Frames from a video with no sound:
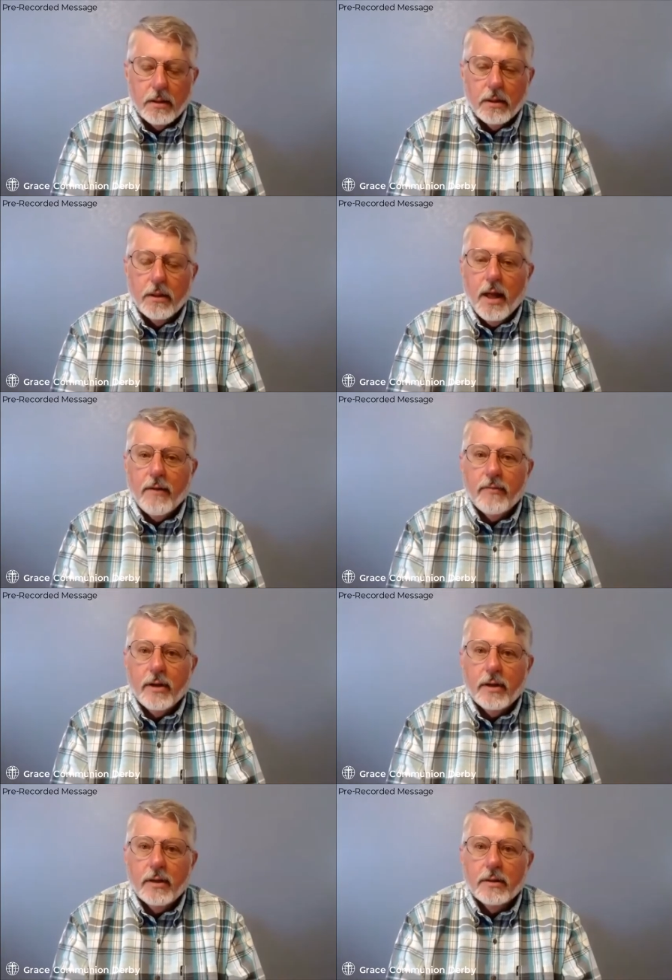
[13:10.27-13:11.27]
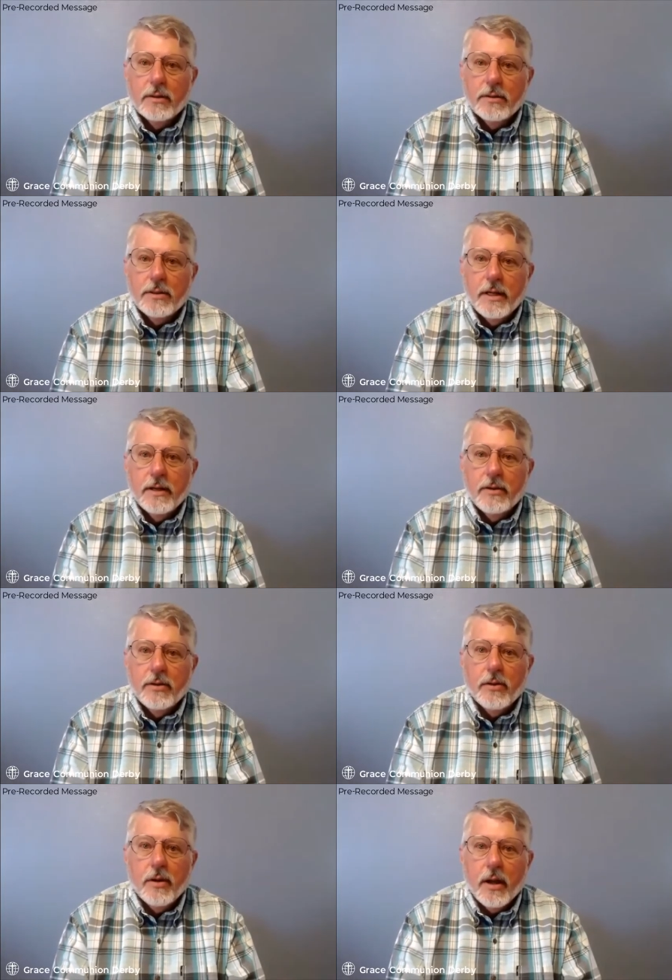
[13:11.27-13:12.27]
Loving,
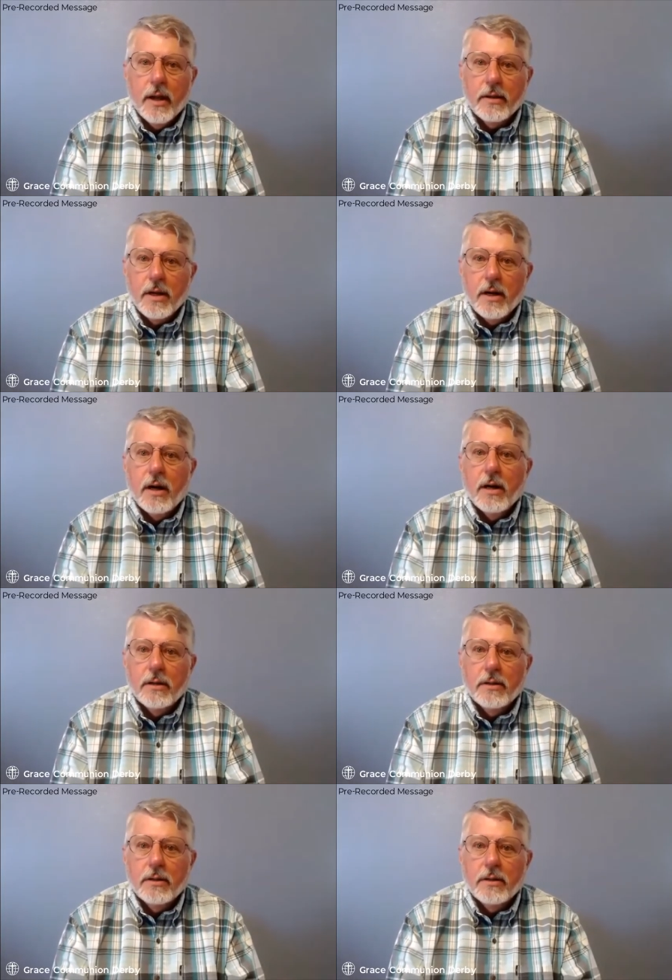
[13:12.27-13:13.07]
tender, and kind.